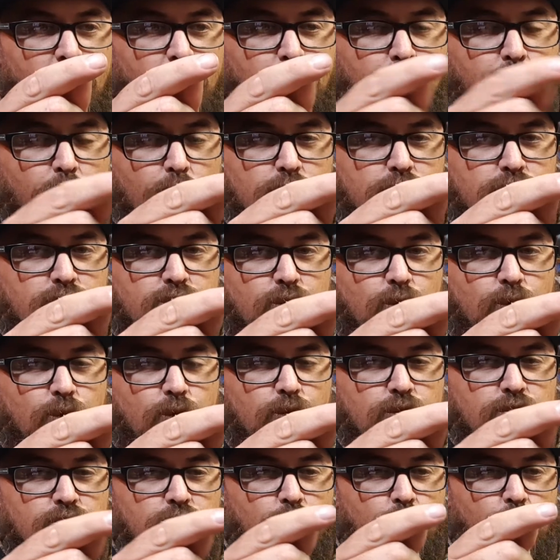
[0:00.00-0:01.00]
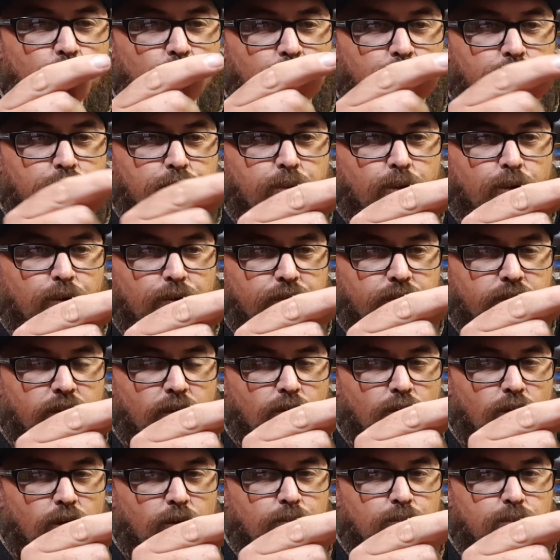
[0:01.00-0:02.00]
bookstores would put their
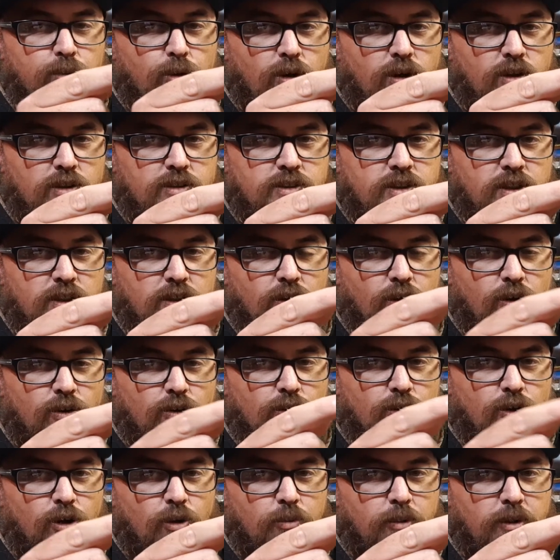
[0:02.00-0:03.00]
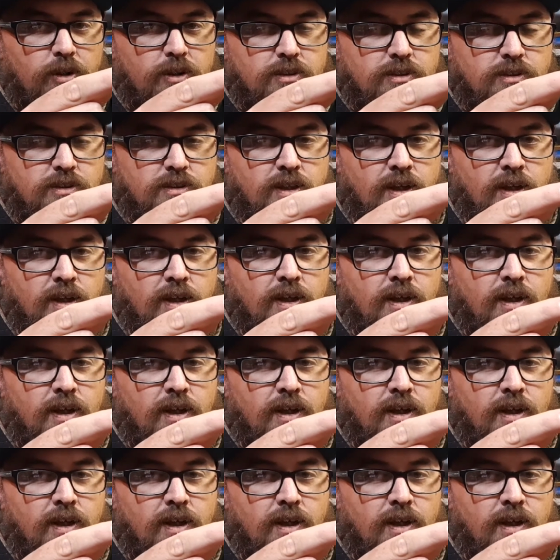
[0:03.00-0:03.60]
own pricing on comics,